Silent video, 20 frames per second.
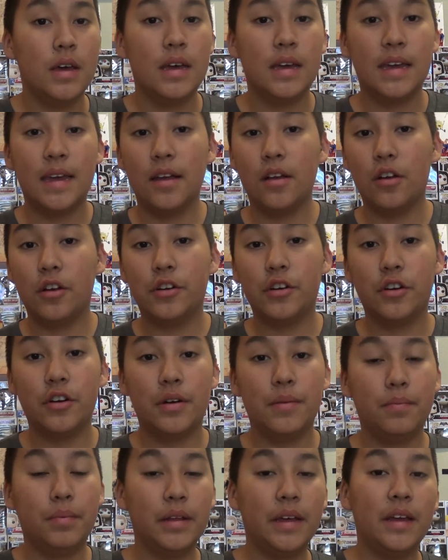character
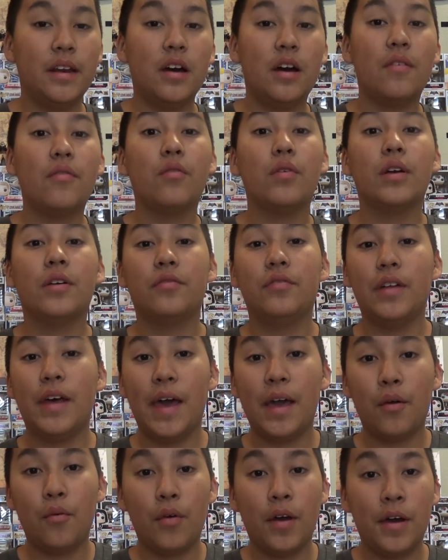and played off Rick
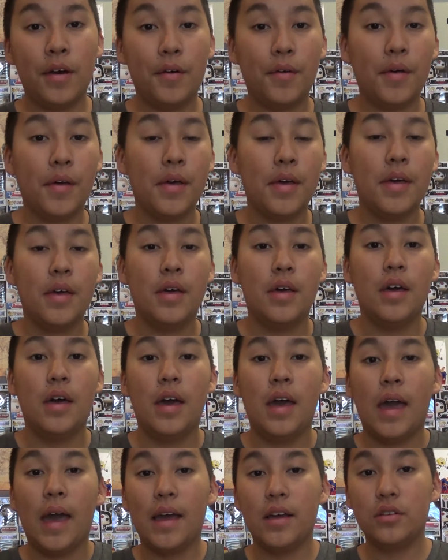Flag well.
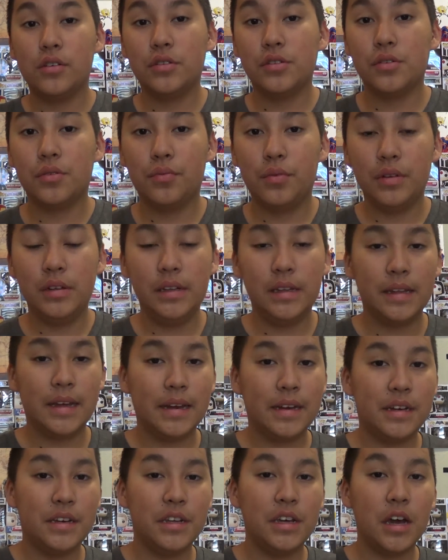I also really
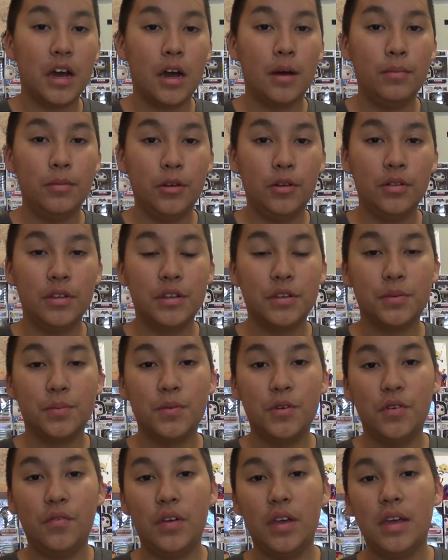liked Diablo in this
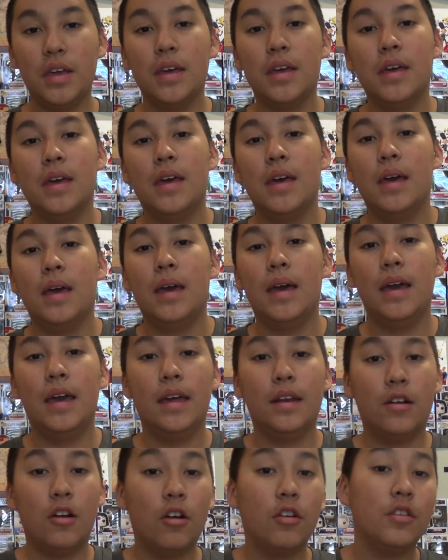movie,
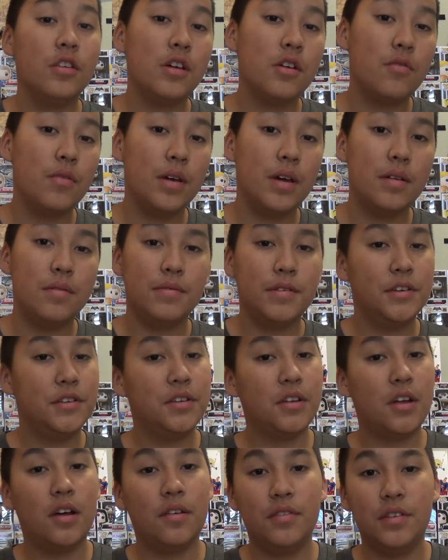and Harley Quinn. She's
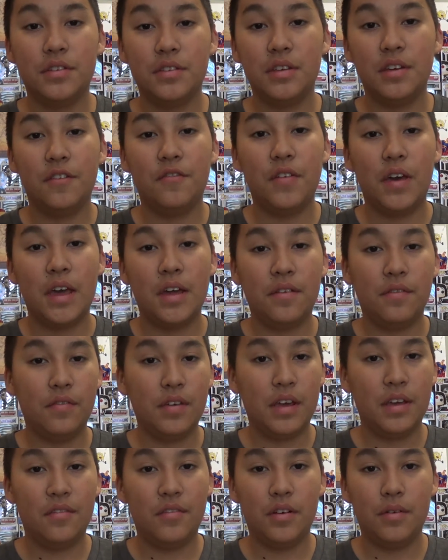obviously a fan
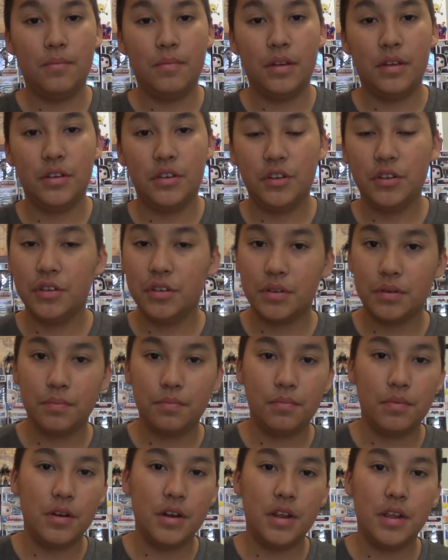favorite, but she's
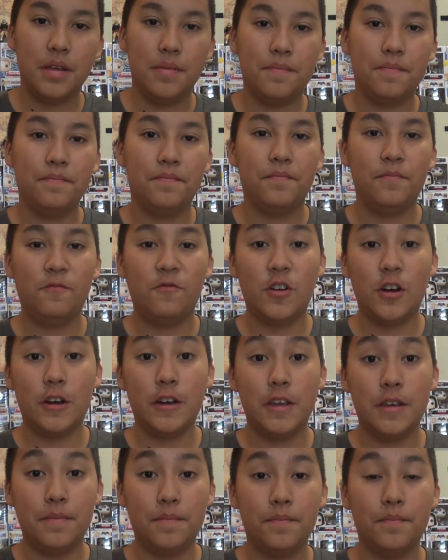pretty
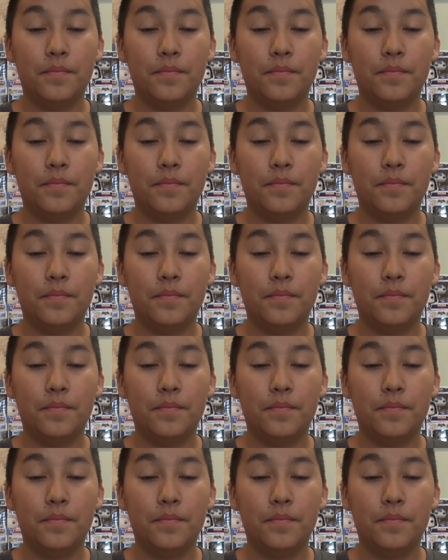funny.